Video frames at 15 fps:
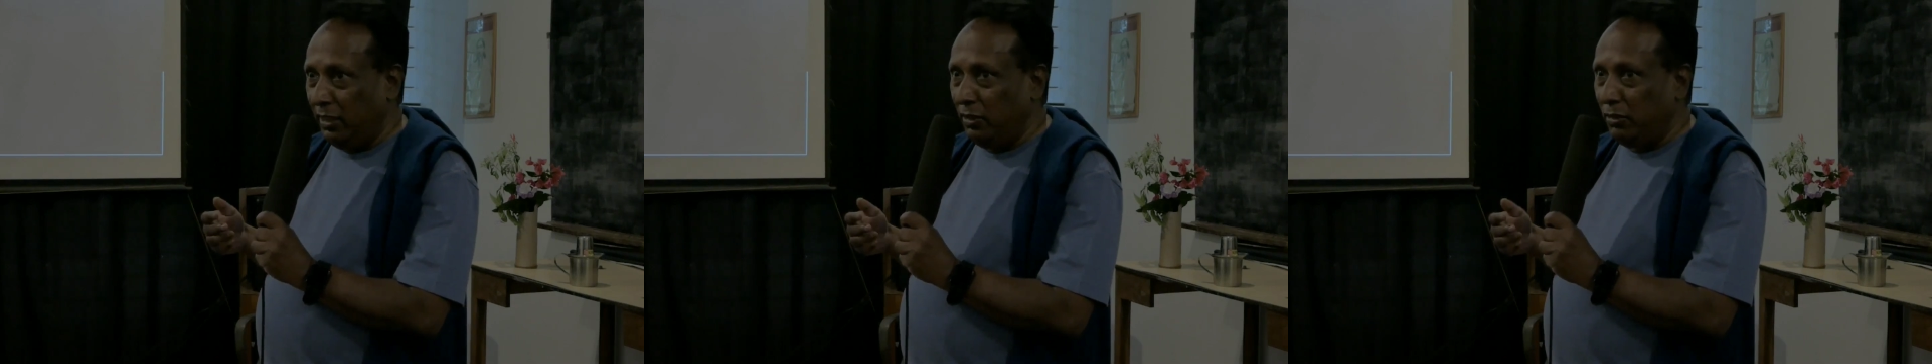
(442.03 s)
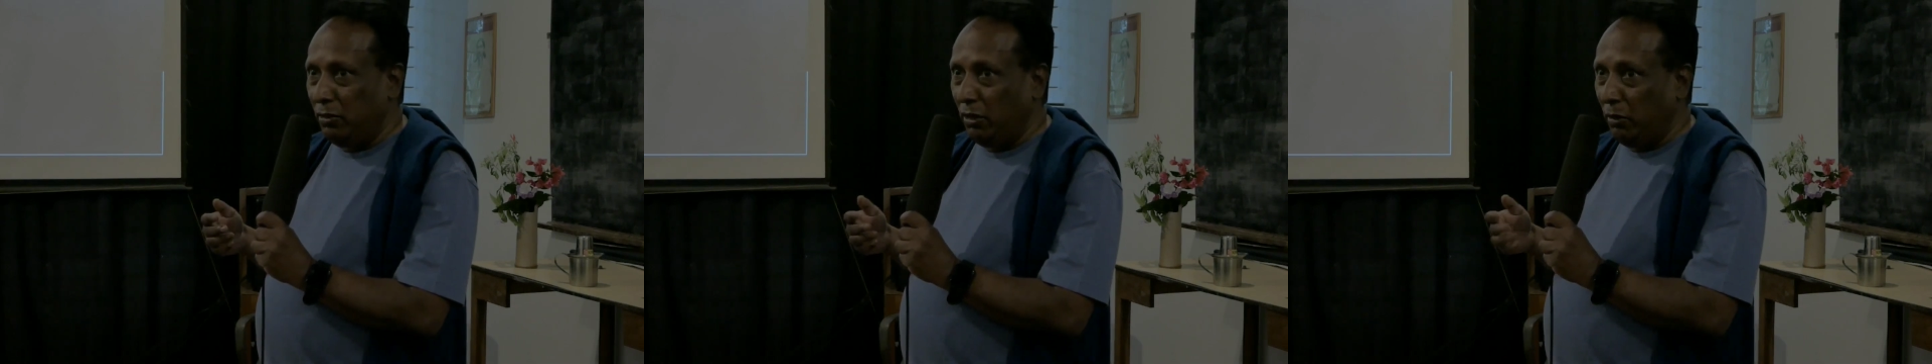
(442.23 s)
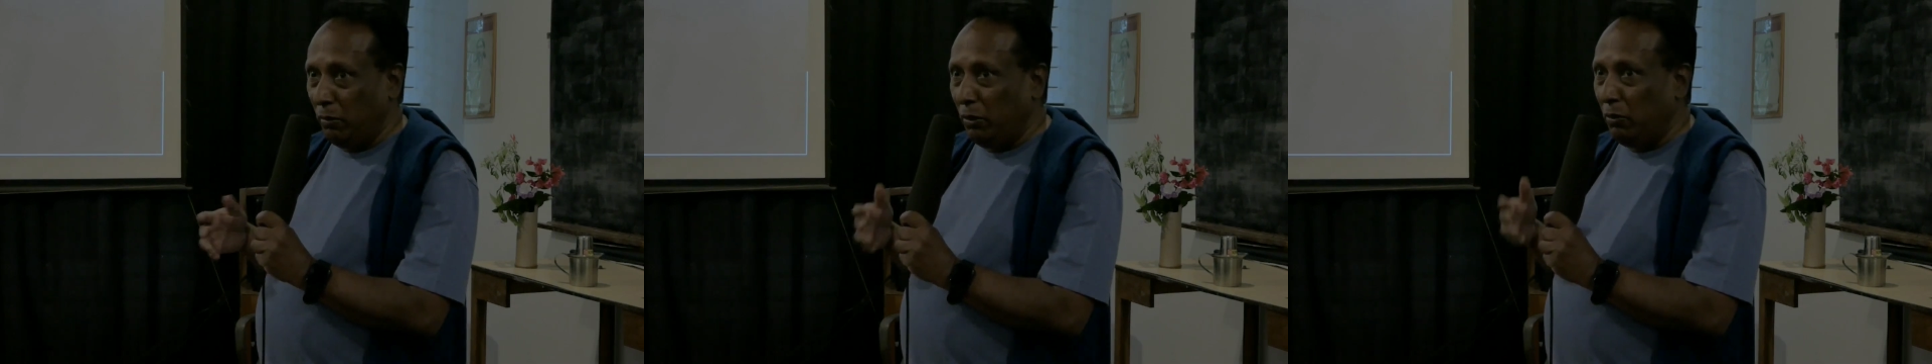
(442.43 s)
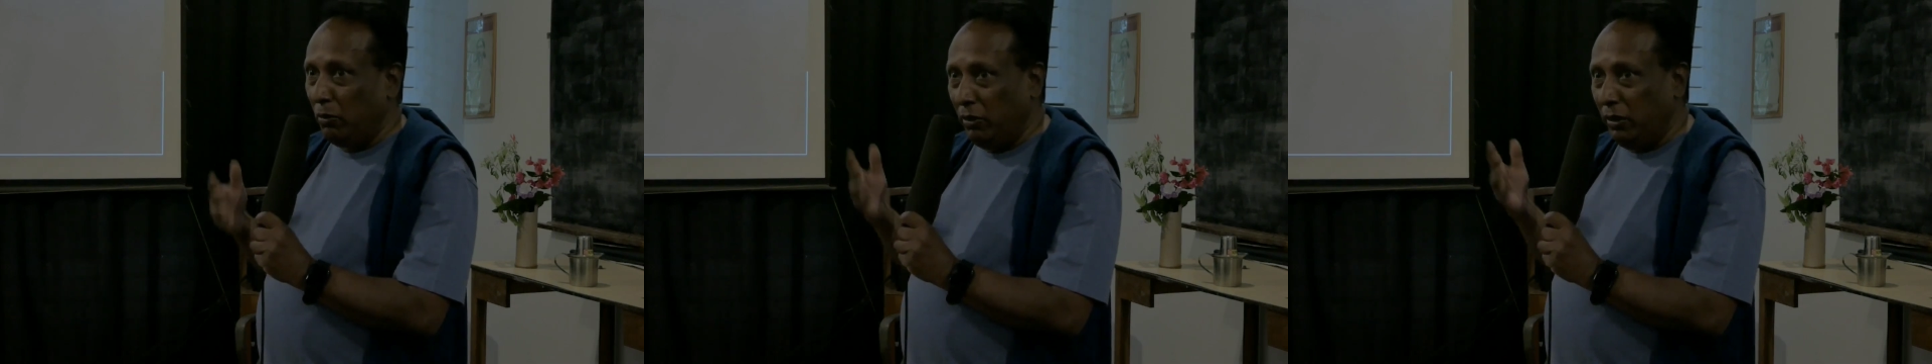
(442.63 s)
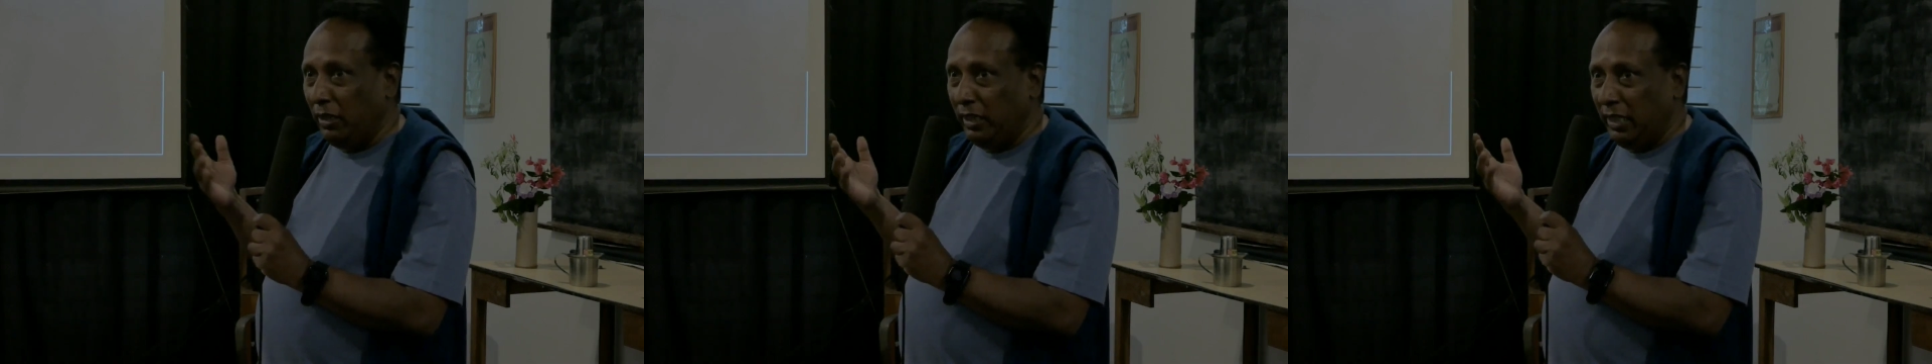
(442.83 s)
So I'm not
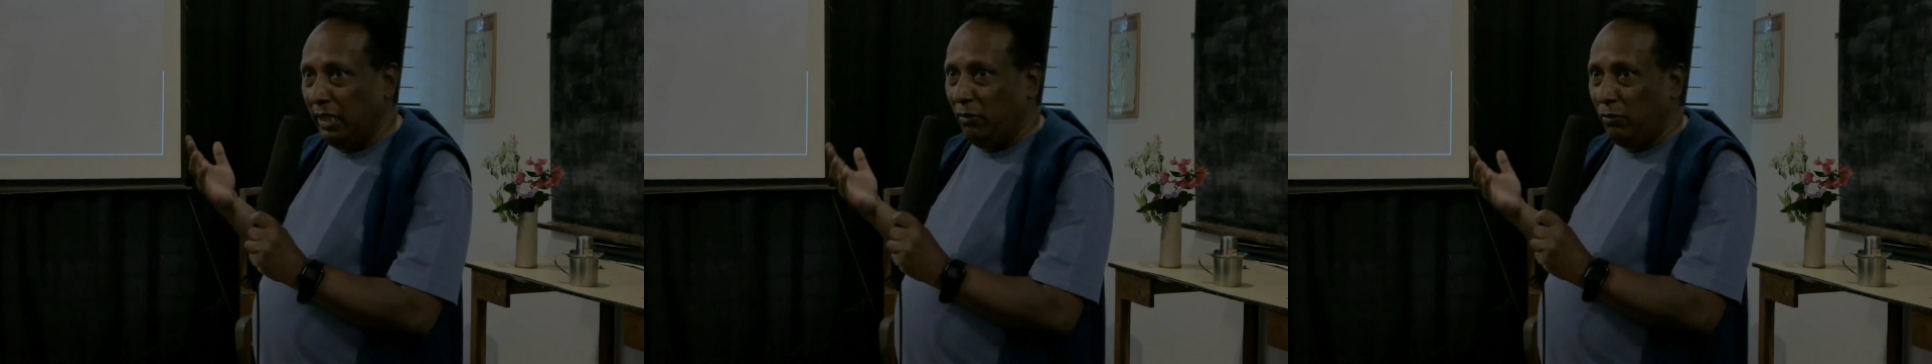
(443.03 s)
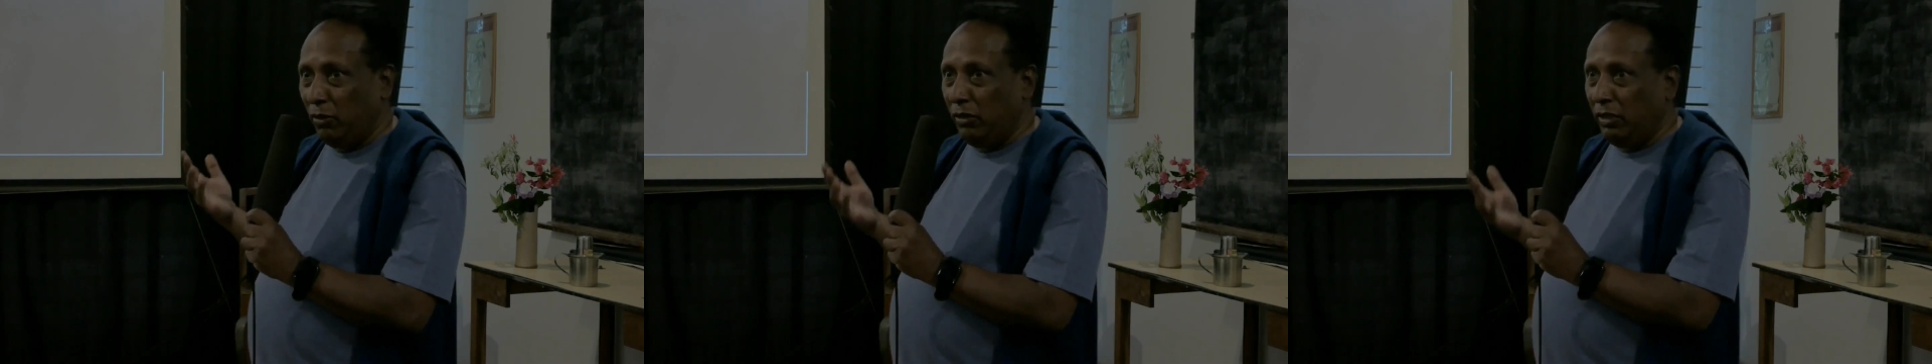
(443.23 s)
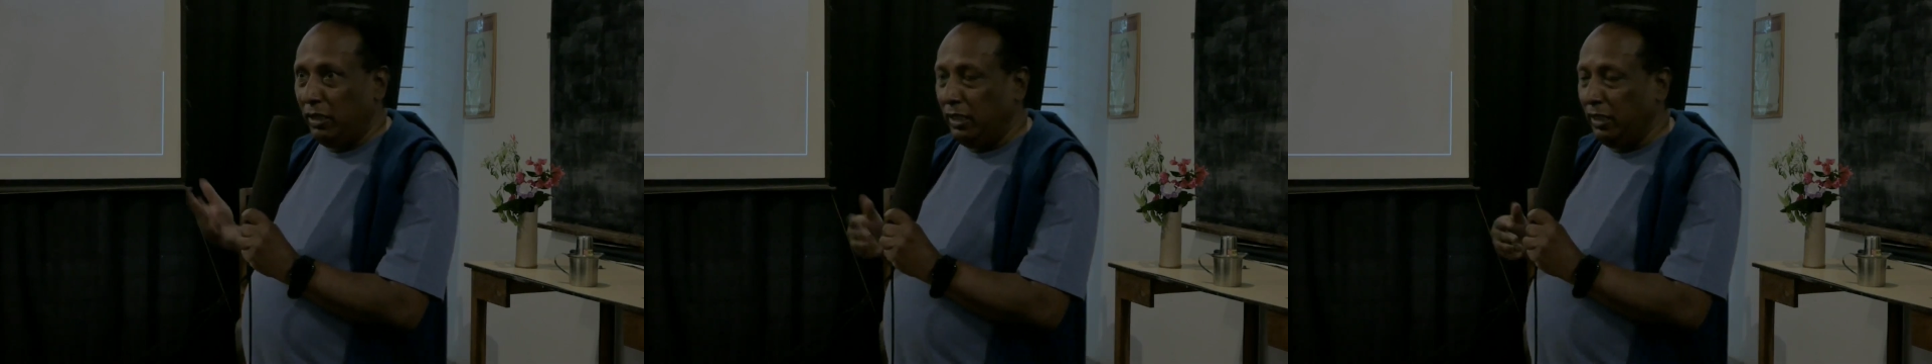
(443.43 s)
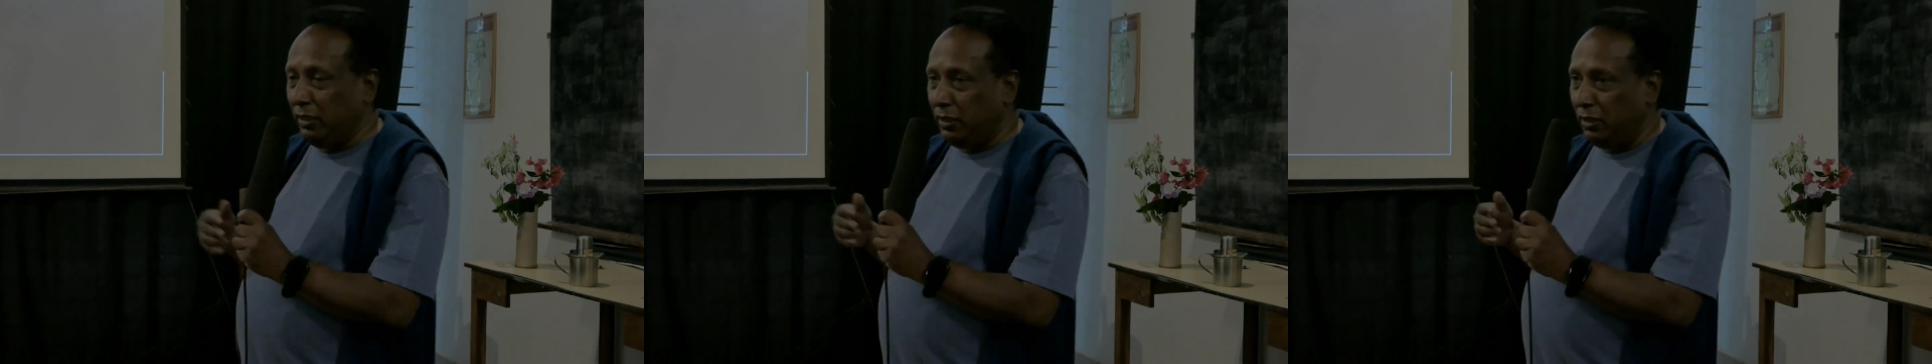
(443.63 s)
going to tell what it is,